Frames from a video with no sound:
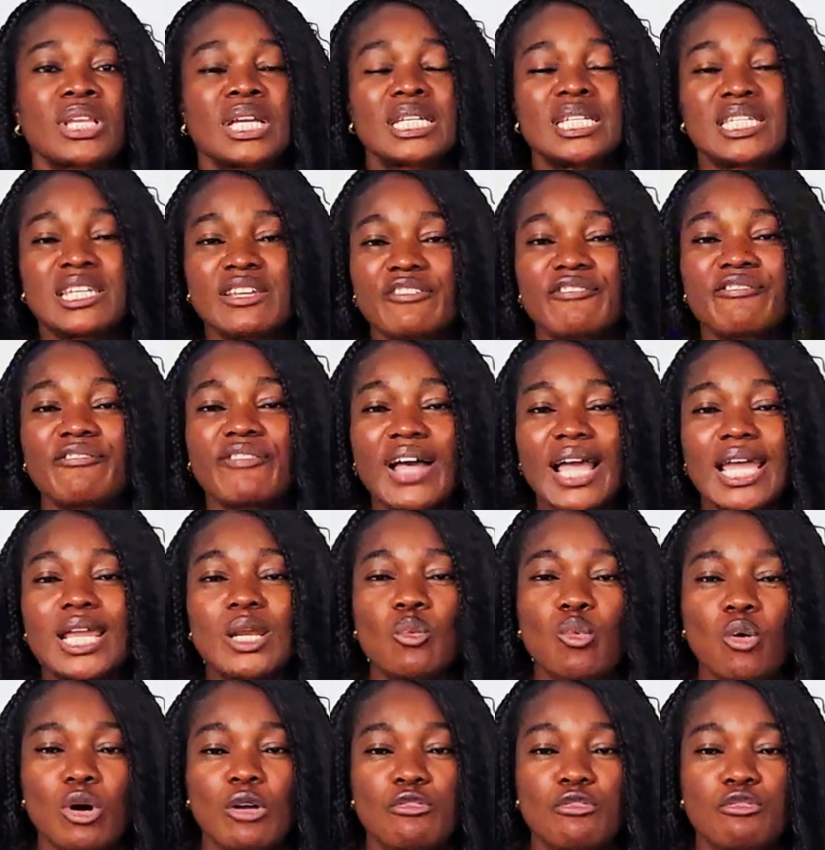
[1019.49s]

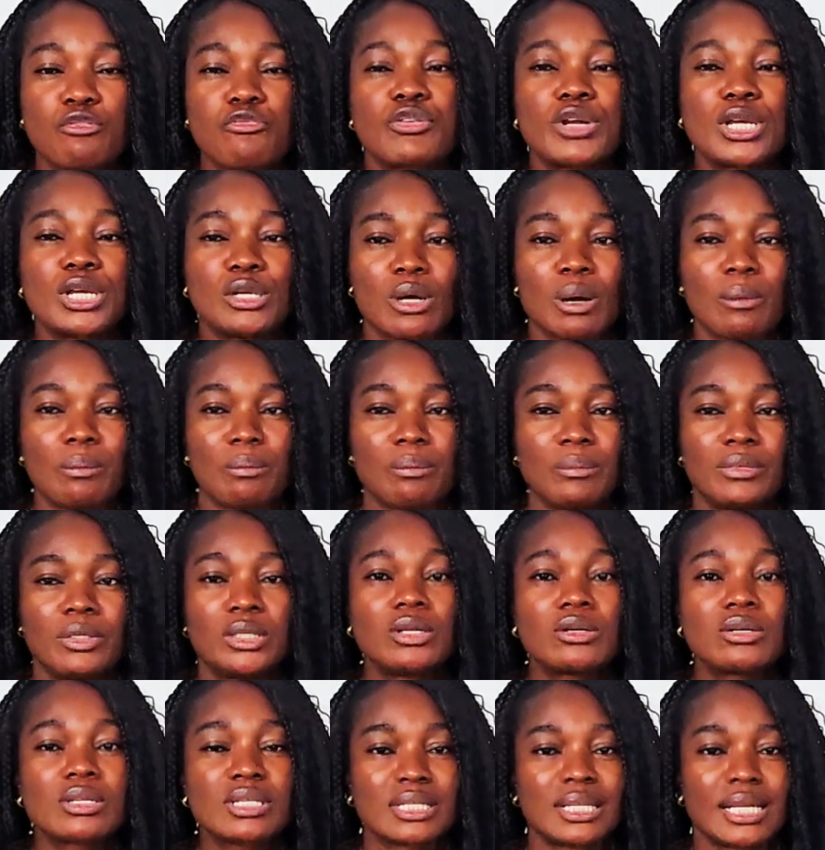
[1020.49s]
Define what freedom
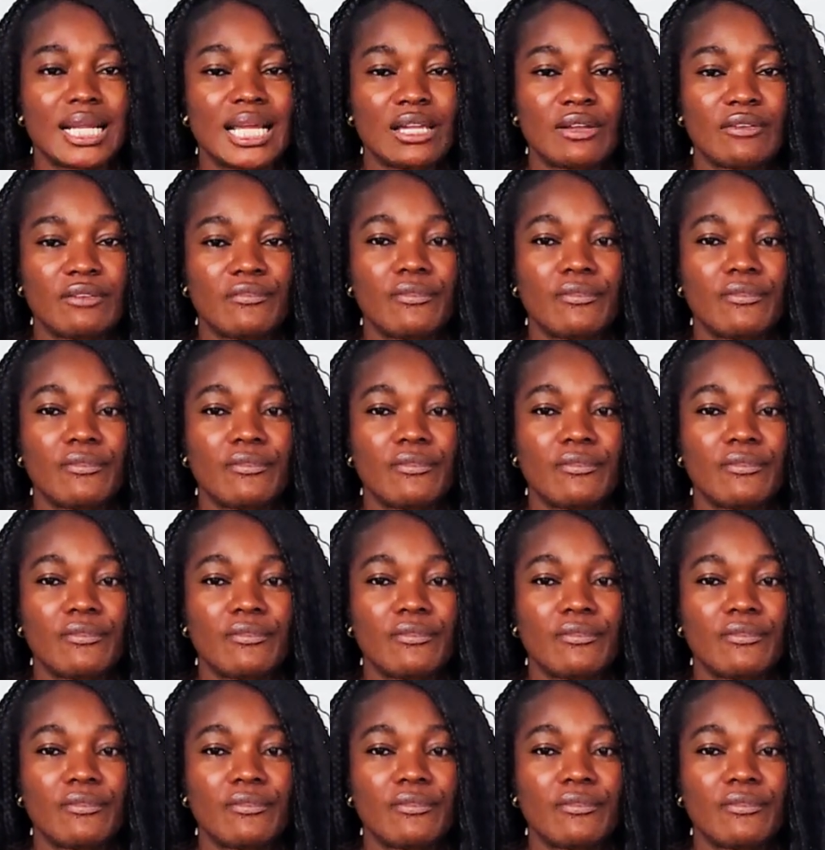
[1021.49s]
looks like